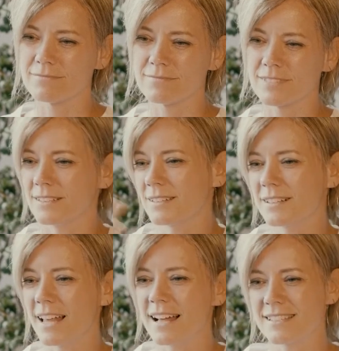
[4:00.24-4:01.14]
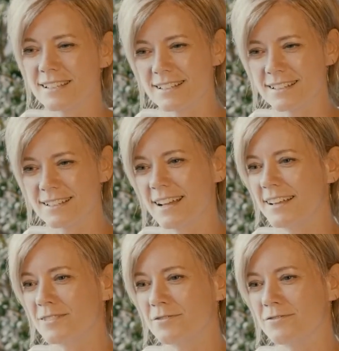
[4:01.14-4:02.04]
the classic
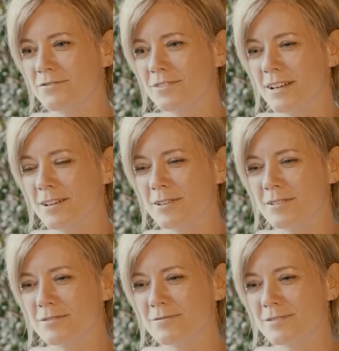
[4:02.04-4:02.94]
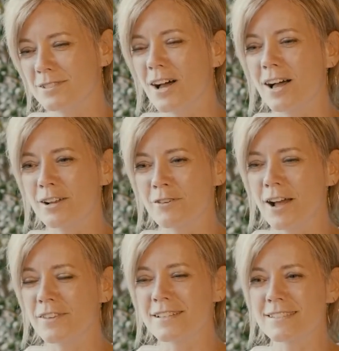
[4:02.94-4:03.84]
kind of talk
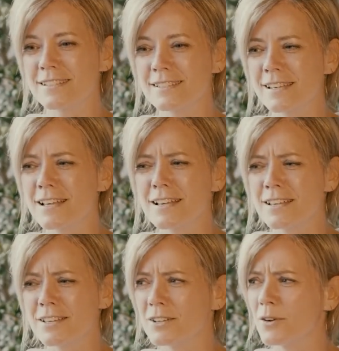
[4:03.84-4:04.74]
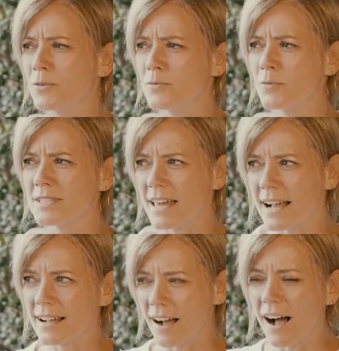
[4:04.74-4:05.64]
around this is, you know, was
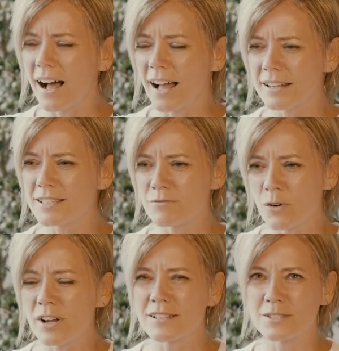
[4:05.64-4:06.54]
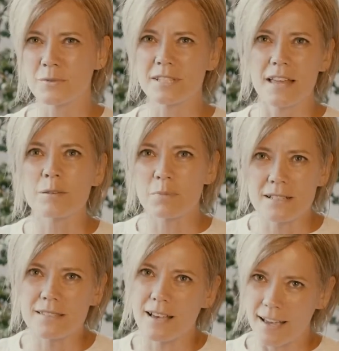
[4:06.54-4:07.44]
that God's voice or was that the
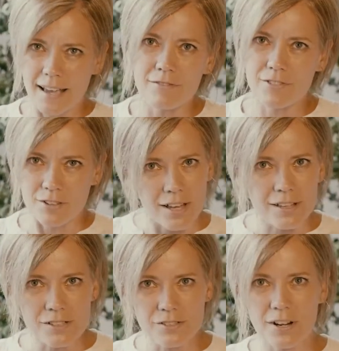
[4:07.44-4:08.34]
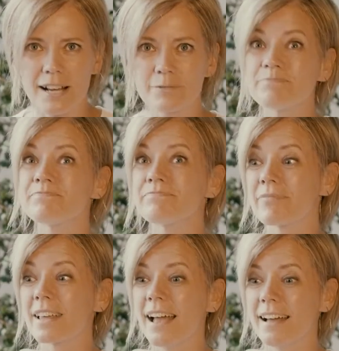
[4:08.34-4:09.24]
pizza I ate for lunch, right?
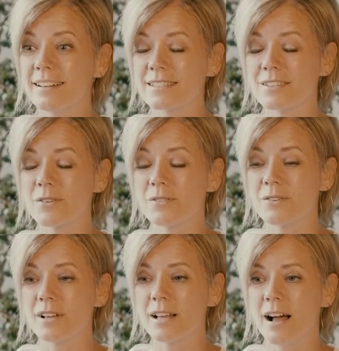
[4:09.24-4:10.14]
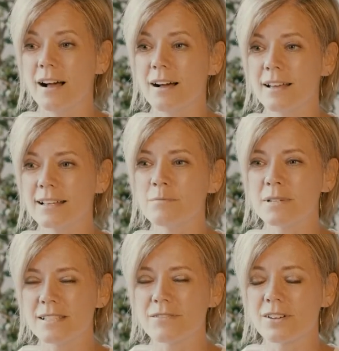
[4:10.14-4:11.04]
And so it can
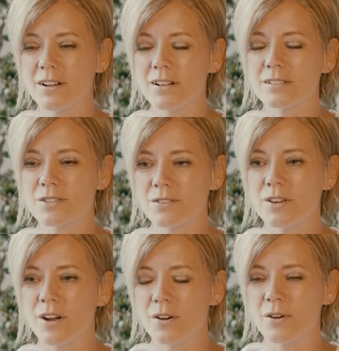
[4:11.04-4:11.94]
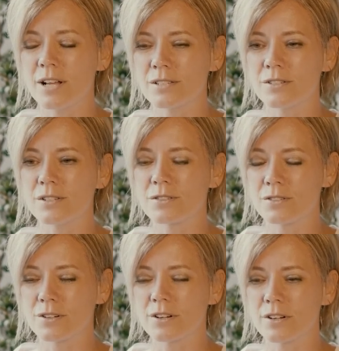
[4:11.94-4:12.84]
be difficult to know and to
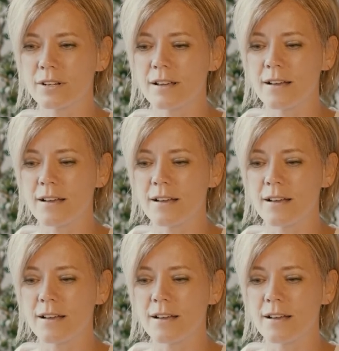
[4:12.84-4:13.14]
discern